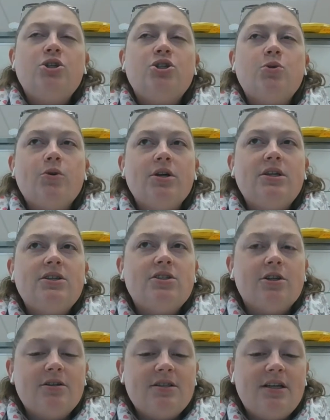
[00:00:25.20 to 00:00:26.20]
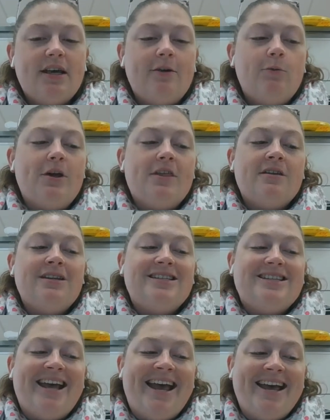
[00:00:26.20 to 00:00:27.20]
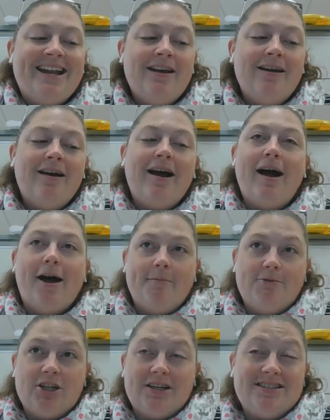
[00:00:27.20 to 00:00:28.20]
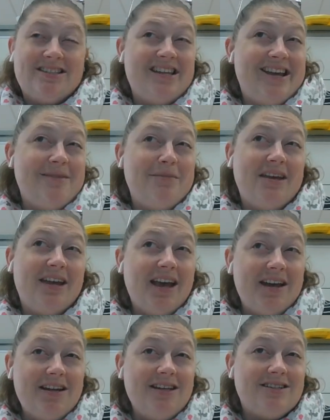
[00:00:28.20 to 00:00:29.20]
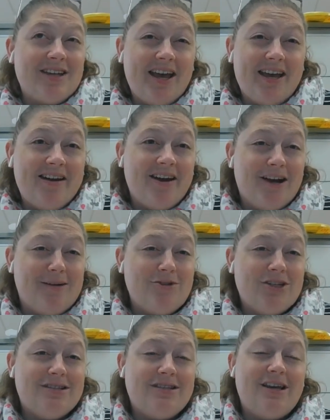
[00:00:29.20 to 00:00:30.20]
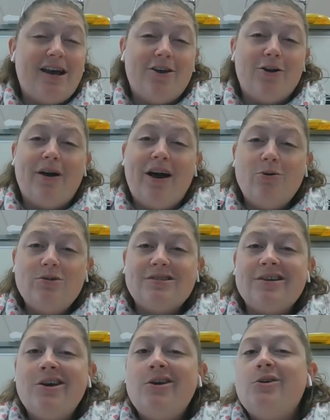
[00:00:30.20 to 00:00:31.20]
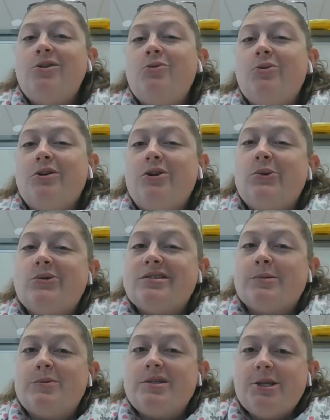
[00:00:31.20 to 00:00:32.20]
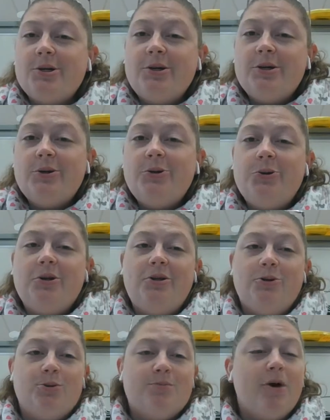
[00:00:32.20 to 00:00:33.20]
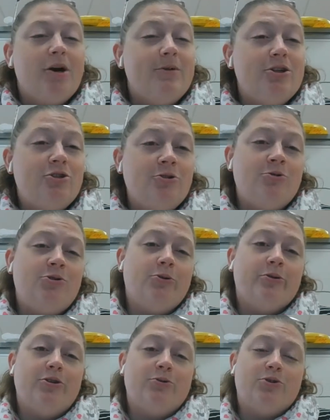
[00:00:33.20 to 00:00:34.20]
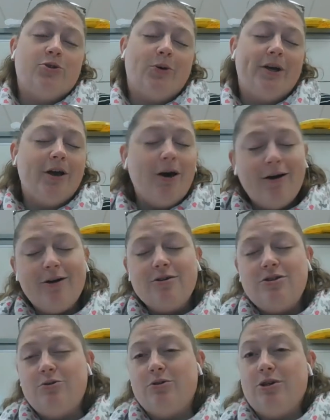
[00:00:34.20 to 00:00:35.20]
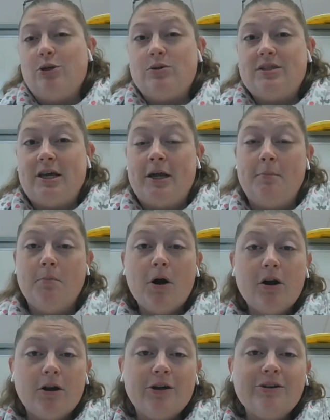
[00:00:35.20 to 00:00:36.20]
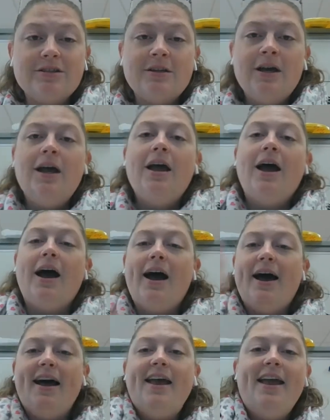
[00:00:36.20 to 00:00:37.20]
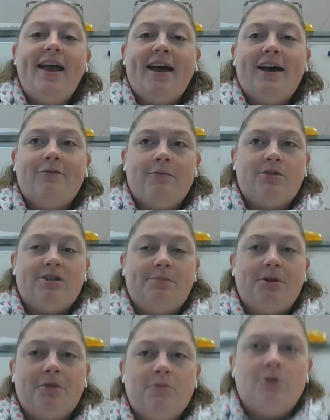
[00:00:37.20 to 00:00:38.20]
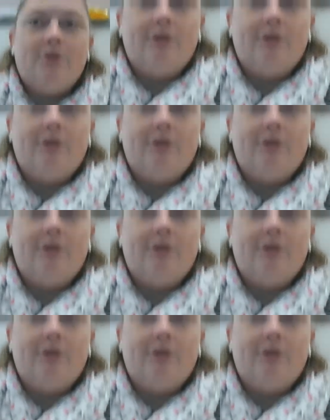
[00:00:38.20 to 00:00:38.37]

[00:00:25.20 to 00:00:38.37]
So we're going to start today with 10 objects. They can be any 10 objects at your house you could use some cereal, you could use Barbie shoes, you could use toy cars, you could use 10 markers. I have, I'm going to tip the computer